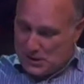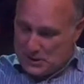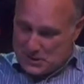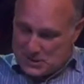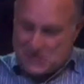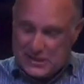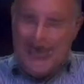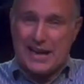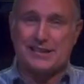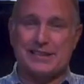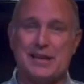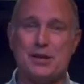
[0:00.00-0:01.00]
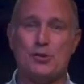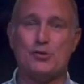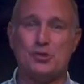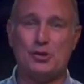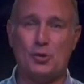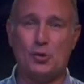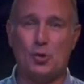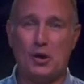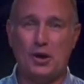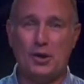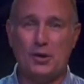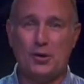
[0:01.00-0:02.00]
exact thing you do
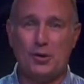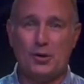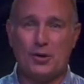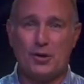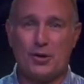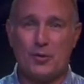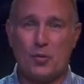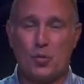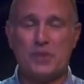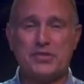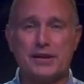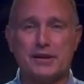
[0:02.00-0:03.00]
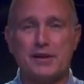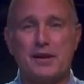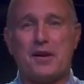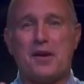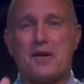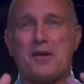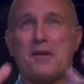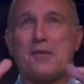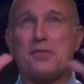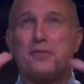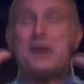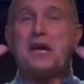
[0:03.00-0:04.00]
with the
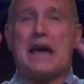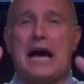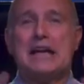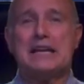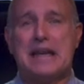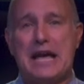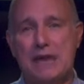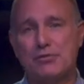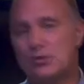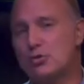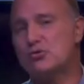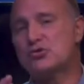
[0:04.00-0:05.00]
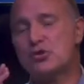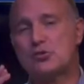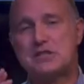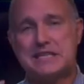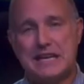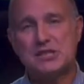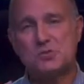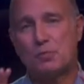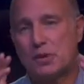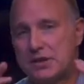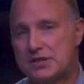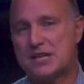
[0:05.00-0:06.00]
God in heaven who so
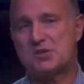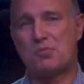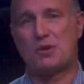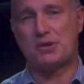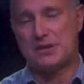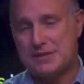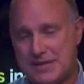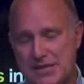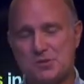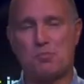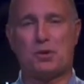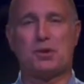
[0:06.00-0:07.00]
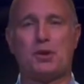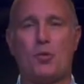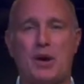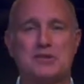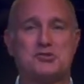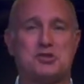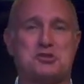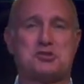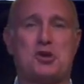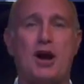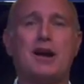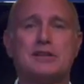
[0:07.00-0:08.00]
desperately, desperately, desperately wants to
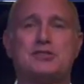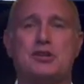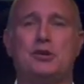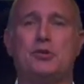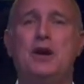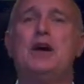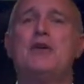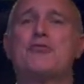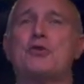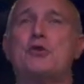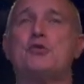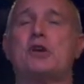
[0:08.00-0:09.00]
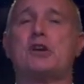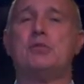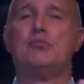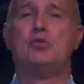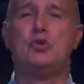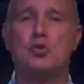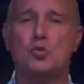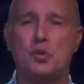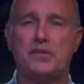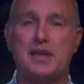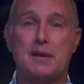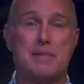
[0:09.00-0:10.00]
talk to you, for you to commune
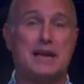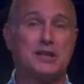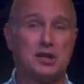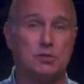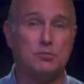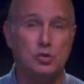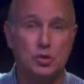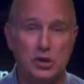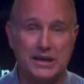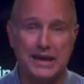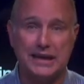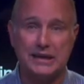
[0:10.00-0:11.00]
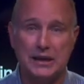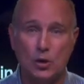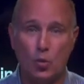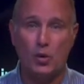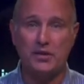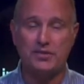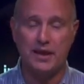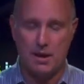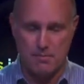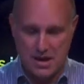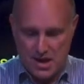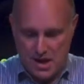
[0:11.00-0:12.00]
with him and communicate with
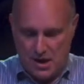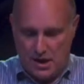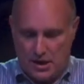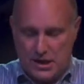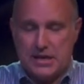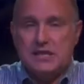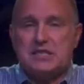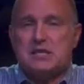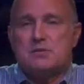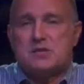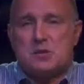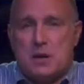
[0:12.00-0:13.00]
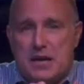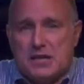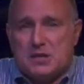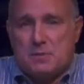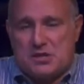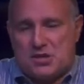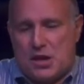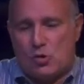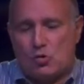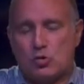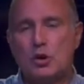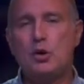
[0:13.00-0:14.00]
him. Intimacy
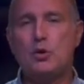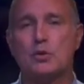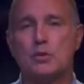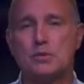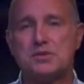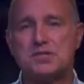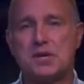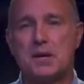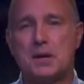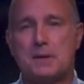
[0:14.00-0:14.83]
grows